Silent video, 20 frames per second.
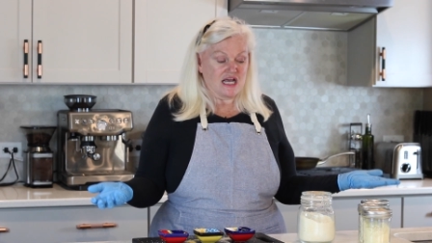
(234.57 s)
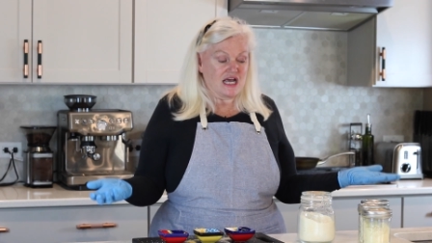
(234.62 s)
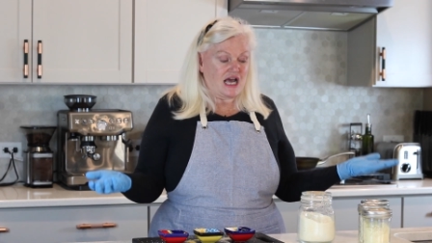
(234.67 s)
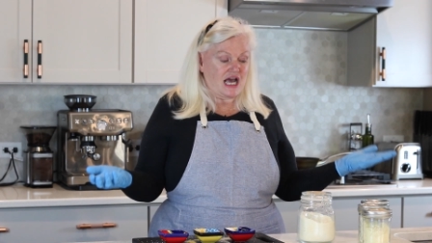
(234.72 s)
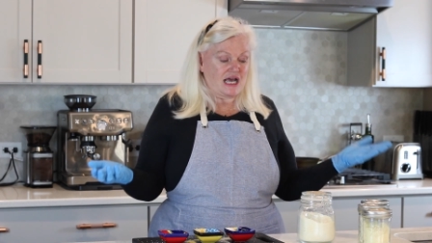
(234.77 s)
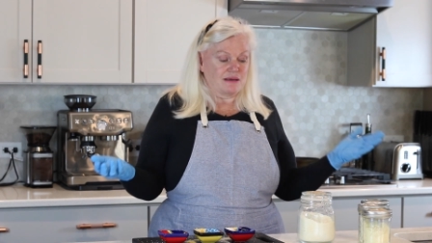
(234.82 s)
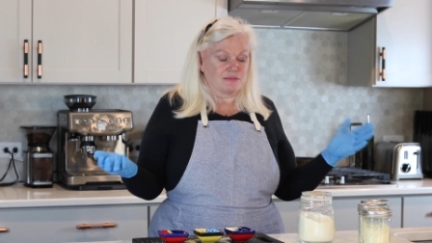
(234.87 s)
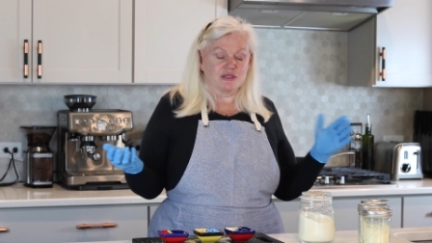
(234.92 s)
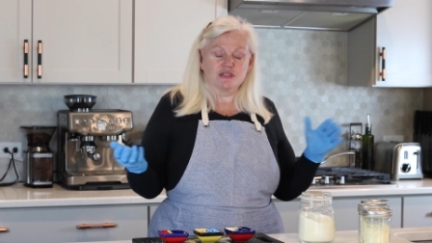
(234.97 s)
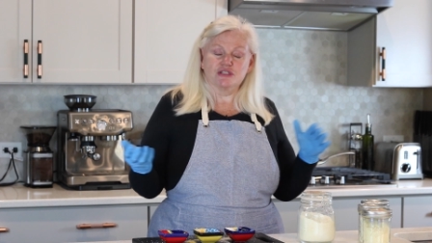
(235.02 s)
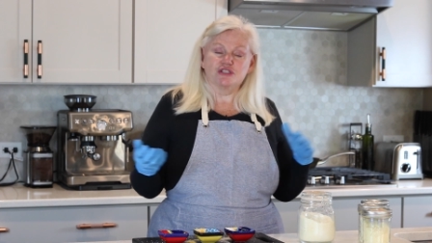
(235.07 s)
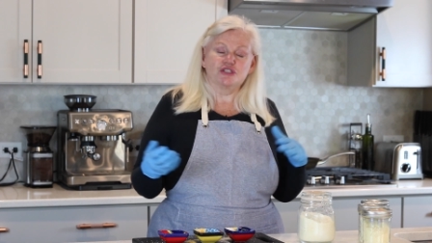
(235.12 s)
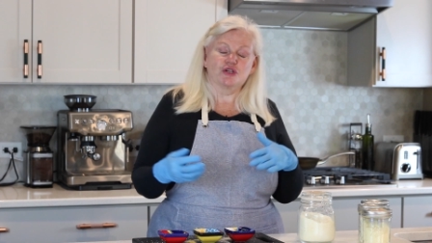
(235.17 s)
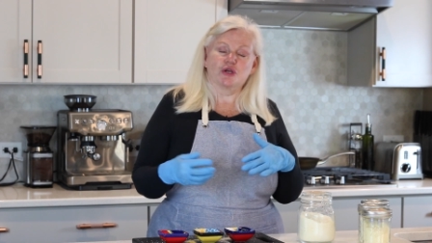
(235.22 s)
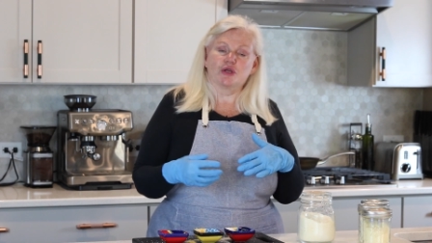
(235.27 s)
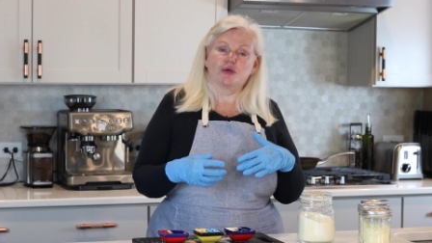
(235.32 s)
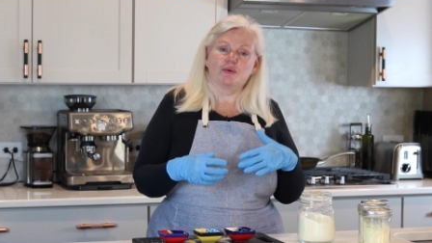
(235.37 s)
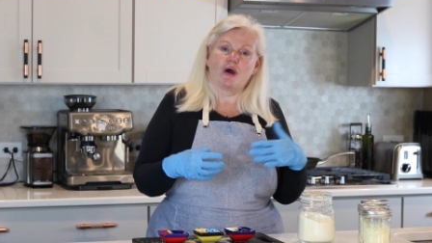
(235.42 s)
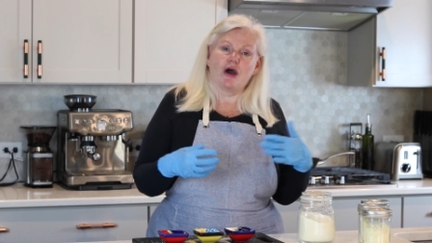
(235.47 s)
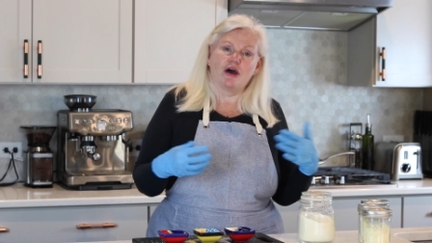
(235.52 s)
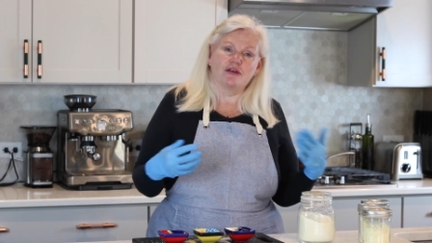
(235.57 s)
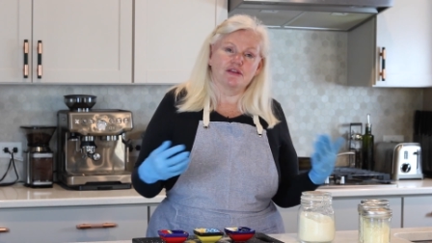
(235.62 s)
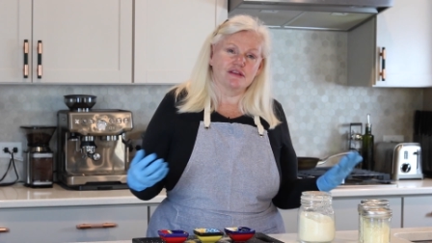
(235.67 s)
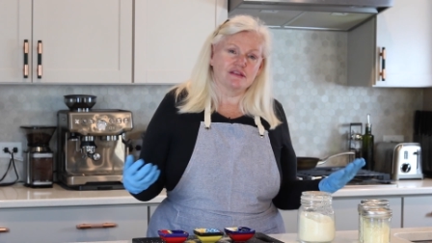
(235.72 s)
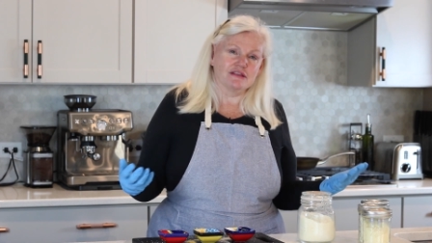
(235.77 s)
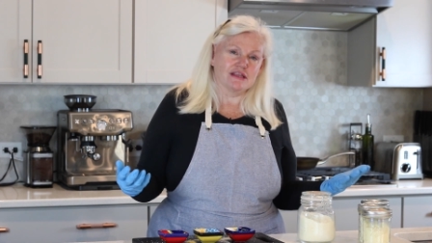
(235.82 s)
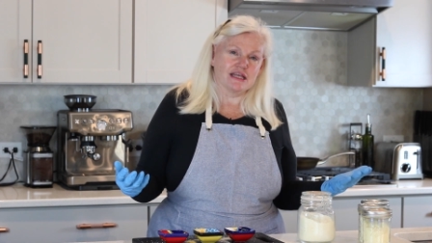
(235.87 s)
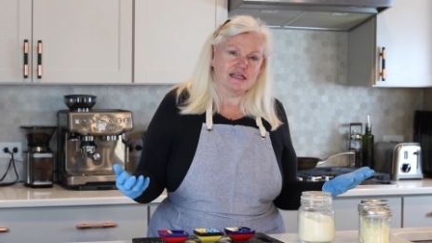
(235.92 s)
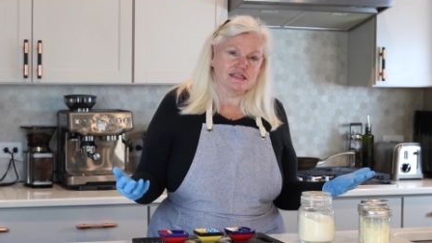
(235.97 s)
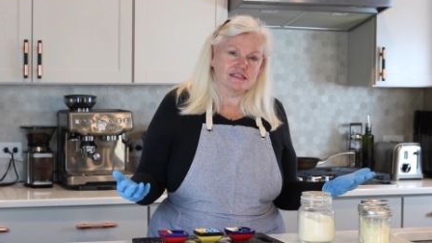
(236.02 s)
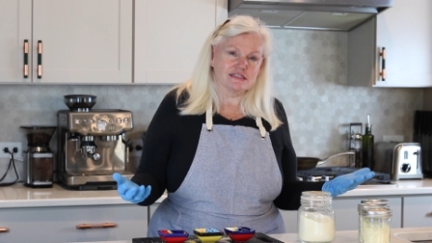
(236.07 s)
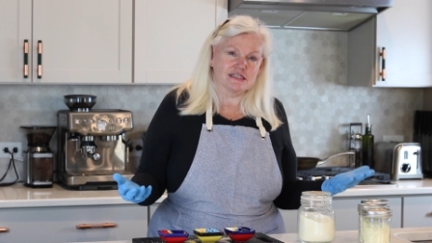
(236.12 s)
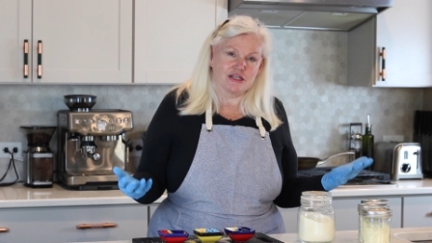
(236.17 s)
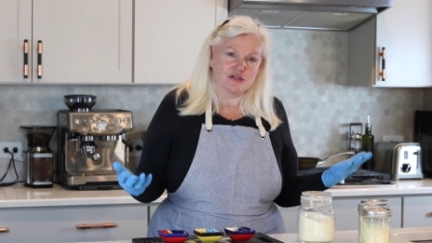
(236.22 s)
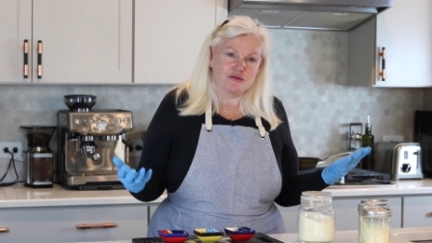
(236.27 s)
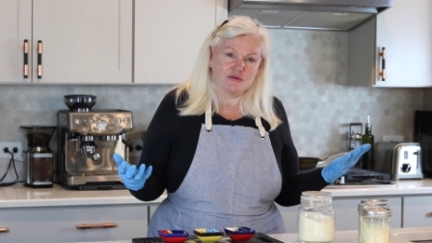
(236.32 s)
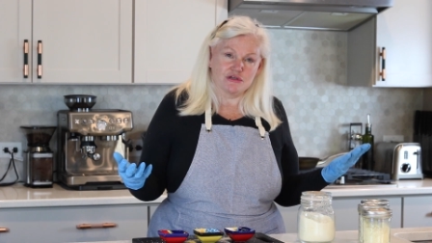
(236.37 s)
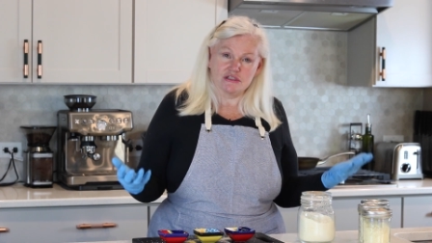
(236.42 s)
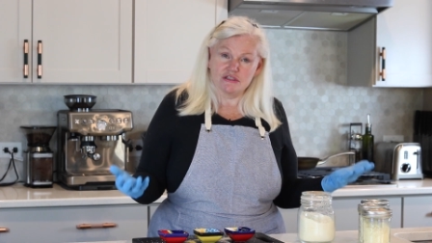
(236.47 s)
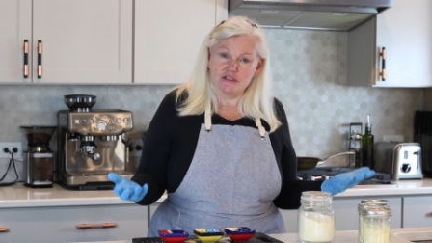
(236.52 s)
I'm going to show you all the things that
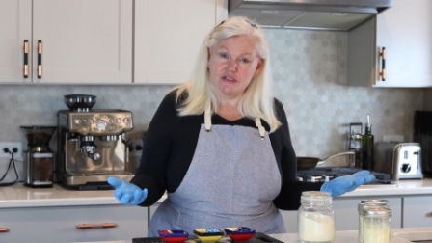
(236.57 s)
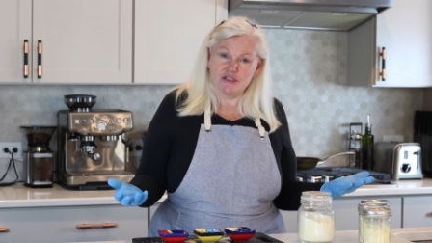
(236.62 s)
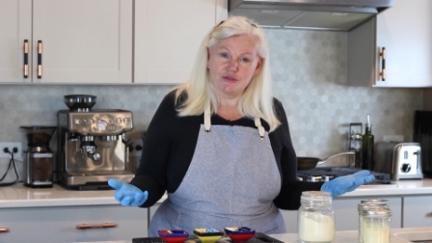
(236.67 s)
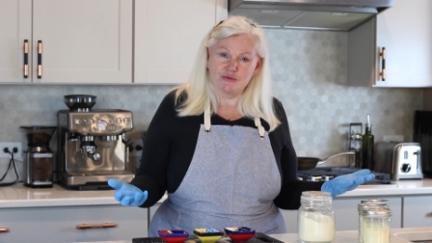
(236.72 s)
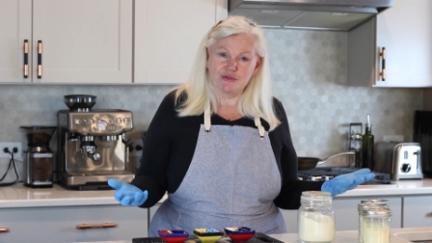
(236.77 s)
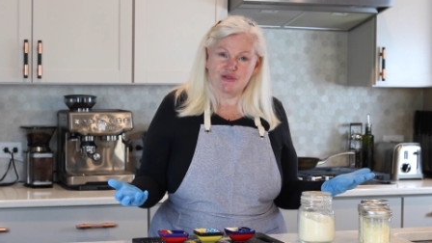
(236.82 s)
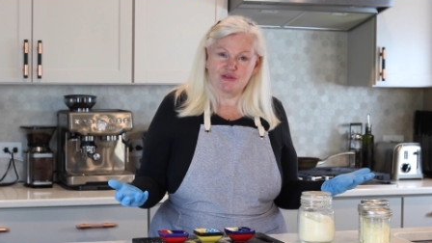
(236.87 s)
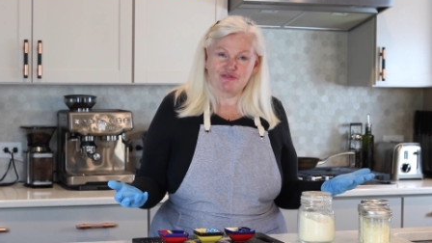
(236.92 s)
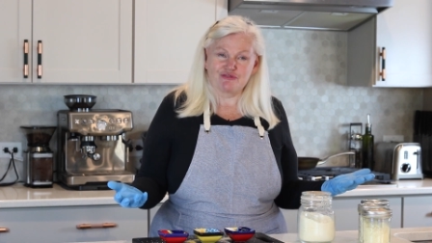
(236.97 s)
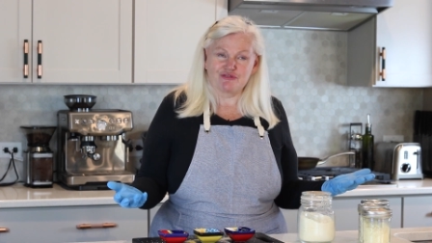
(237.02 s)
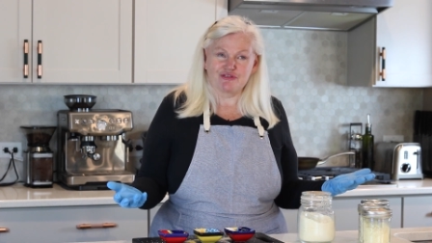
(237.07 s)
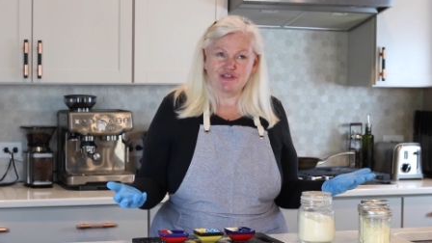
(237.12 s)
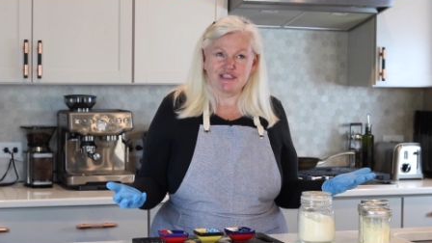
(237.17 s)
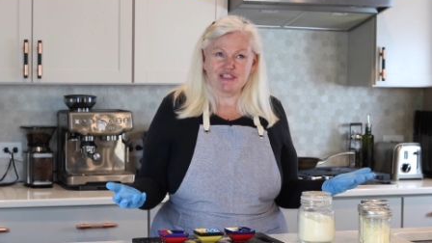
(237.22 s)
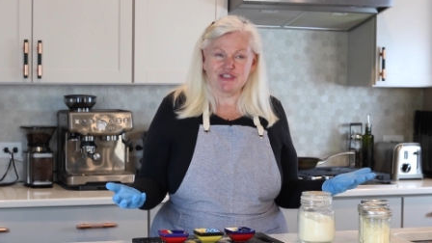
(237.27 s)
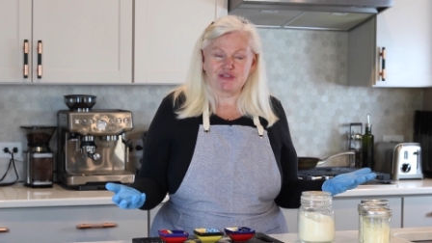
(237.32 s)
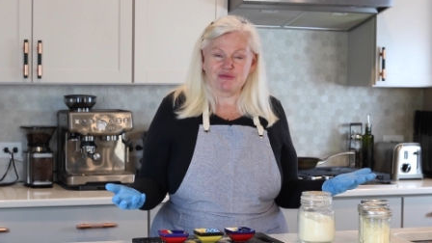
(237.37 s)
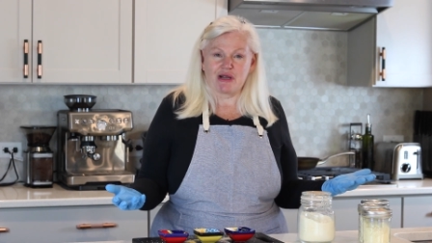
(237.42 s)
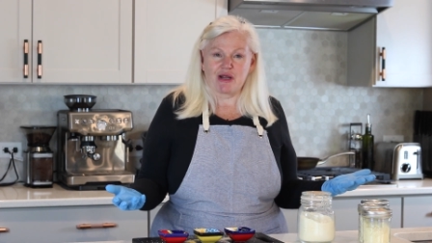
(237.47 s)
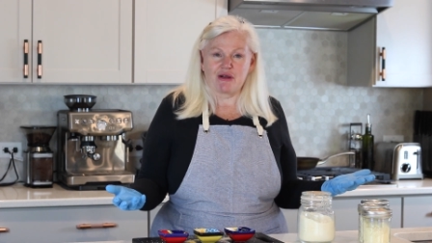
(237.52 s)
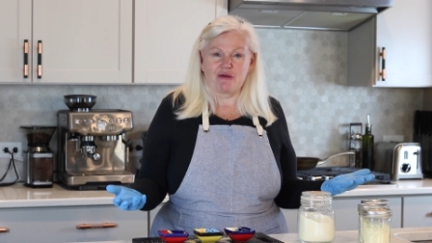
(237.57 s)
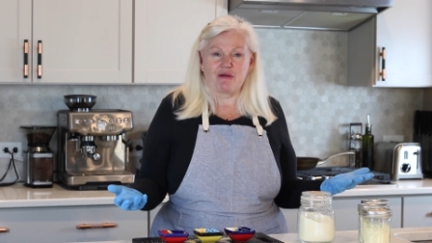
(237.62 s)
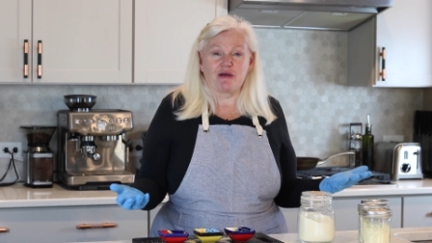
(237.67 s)
you can do with a freeze dryer,